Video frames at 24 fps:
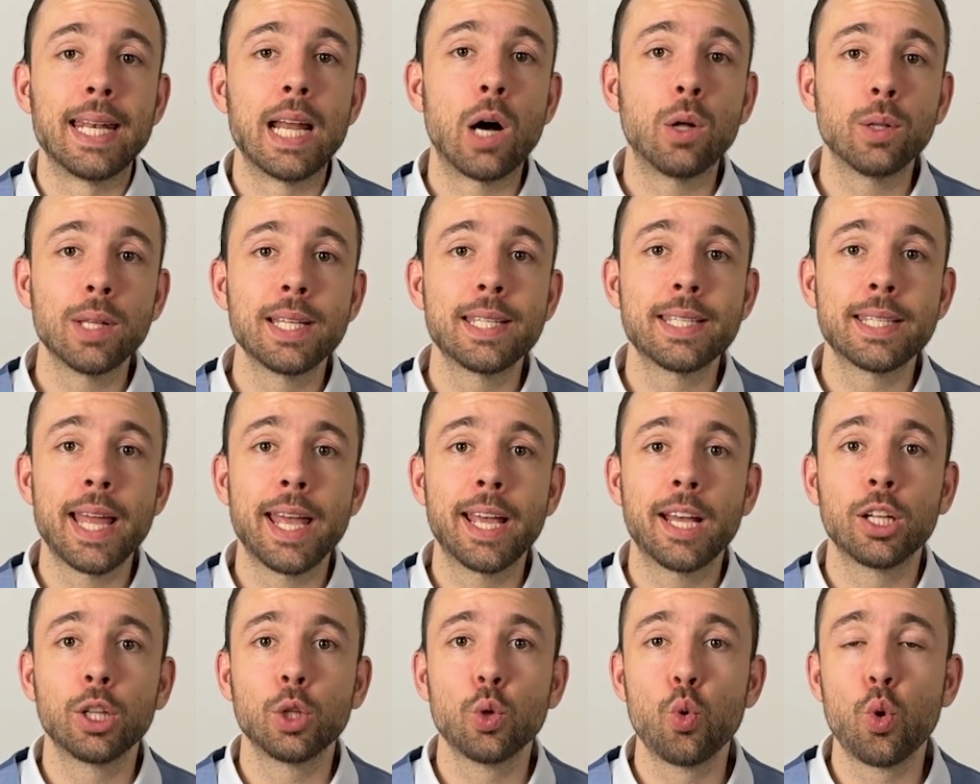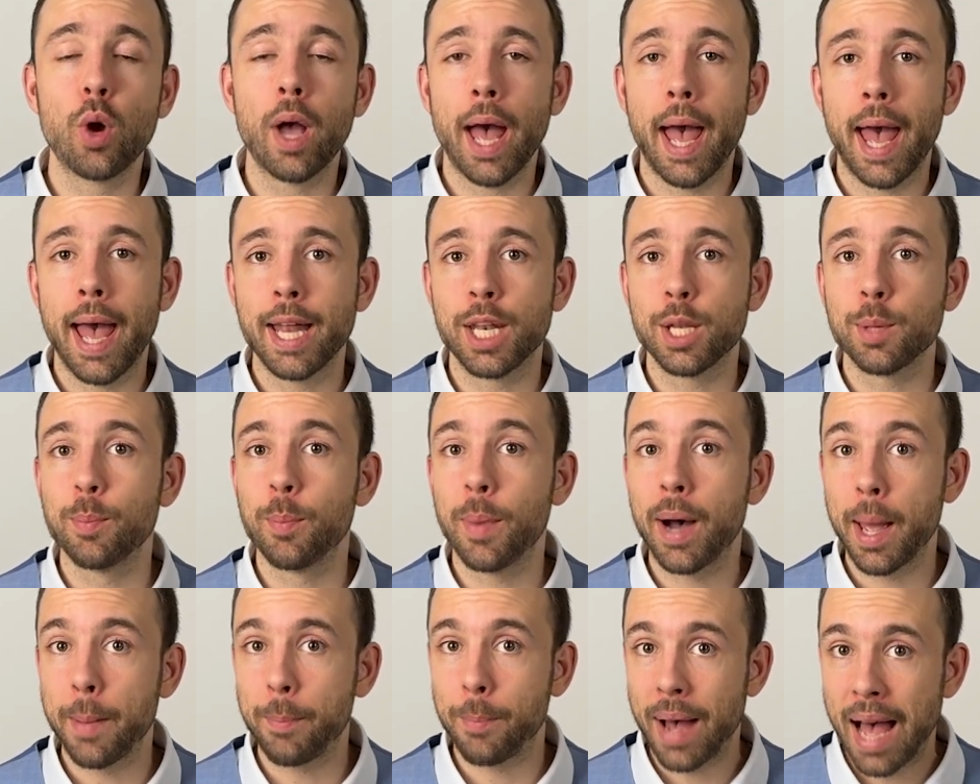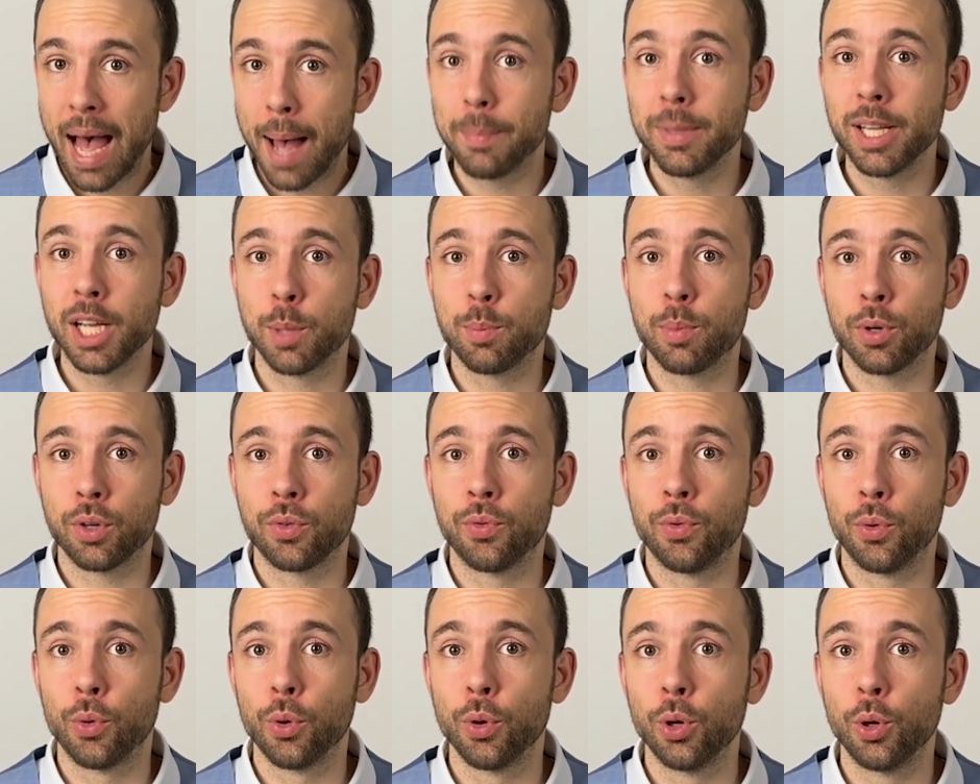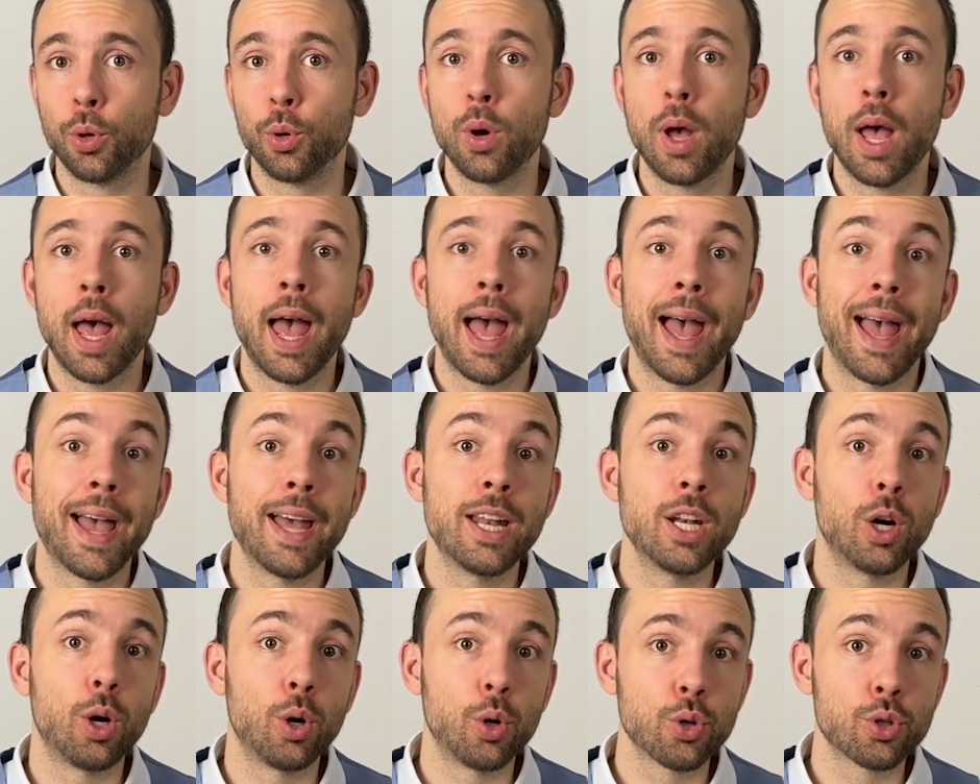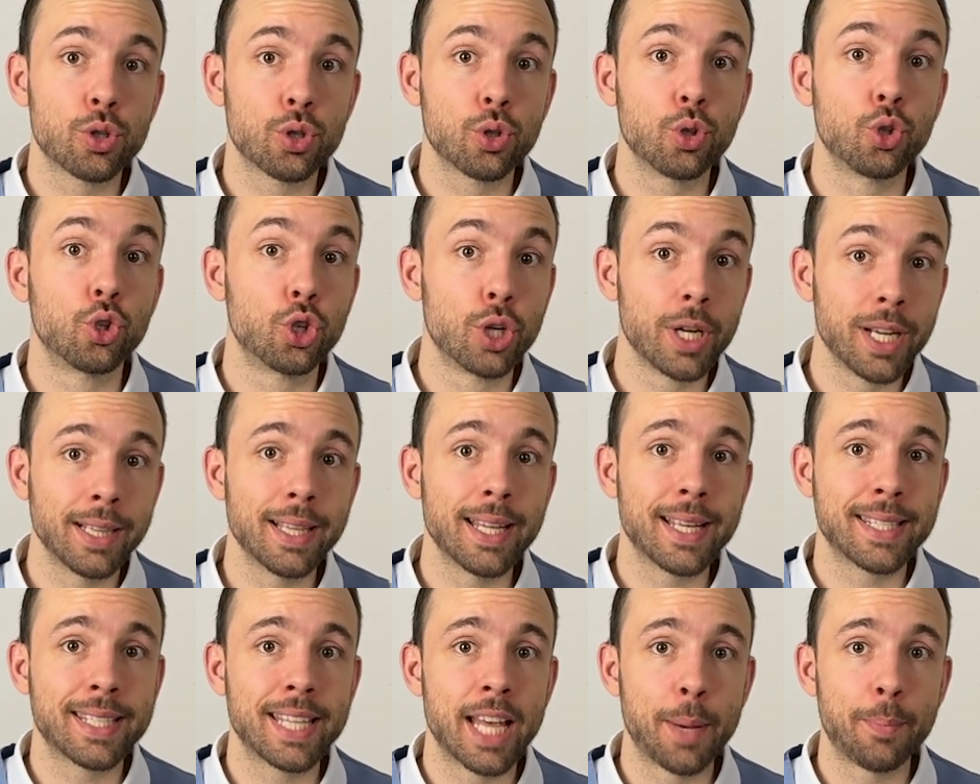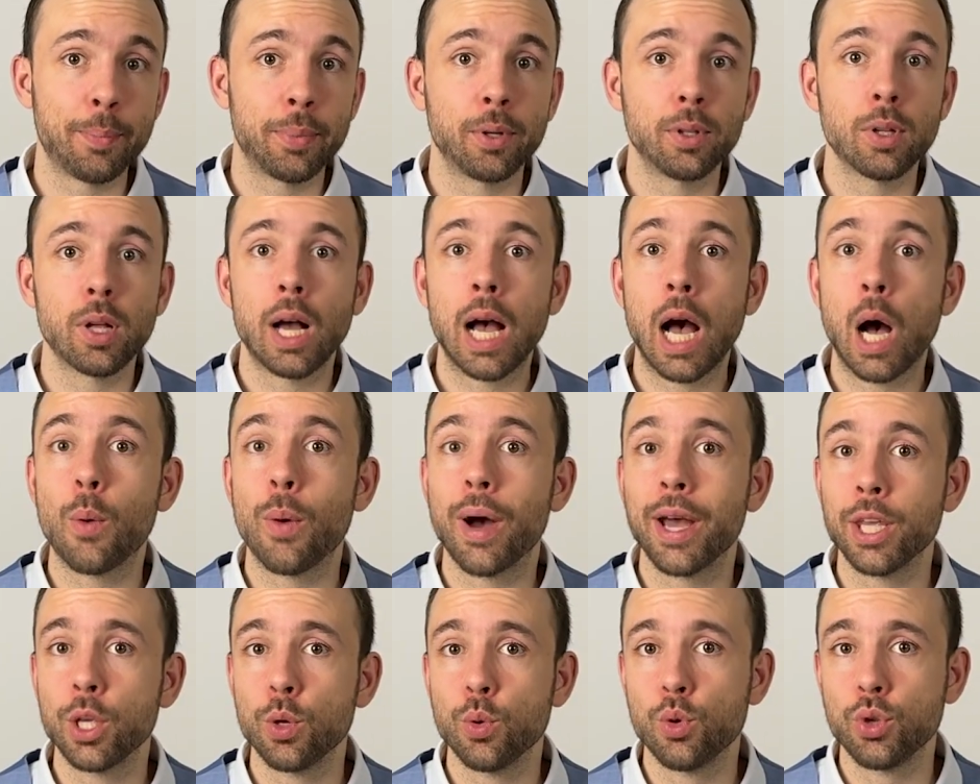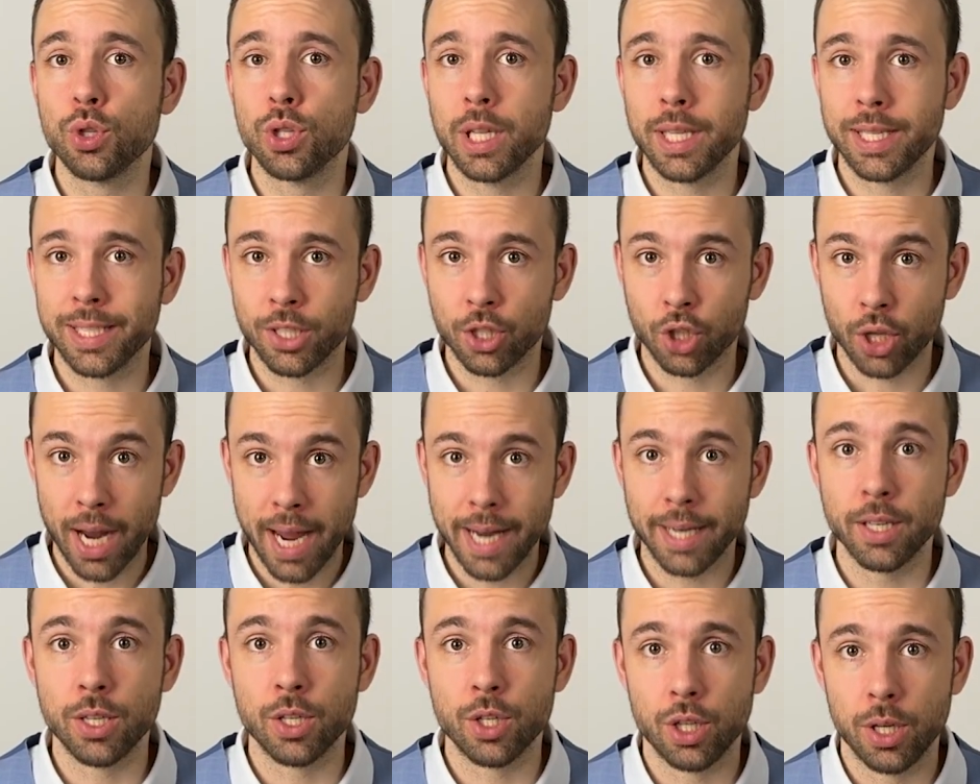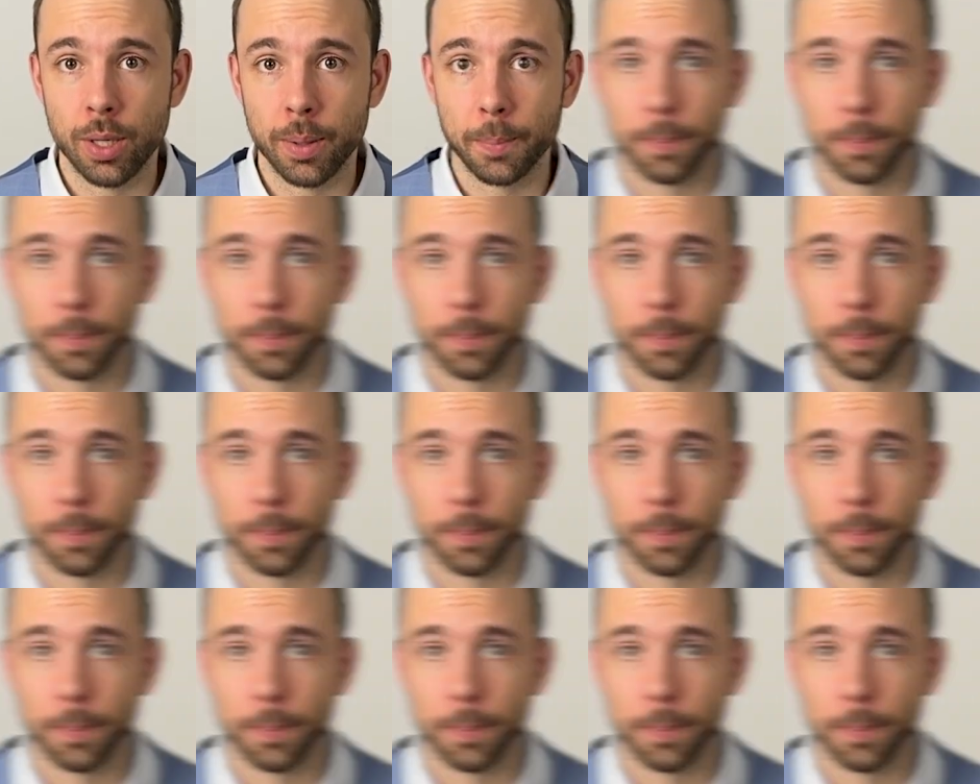now let's take a look at my public portfolio and also real example how I use this strategy.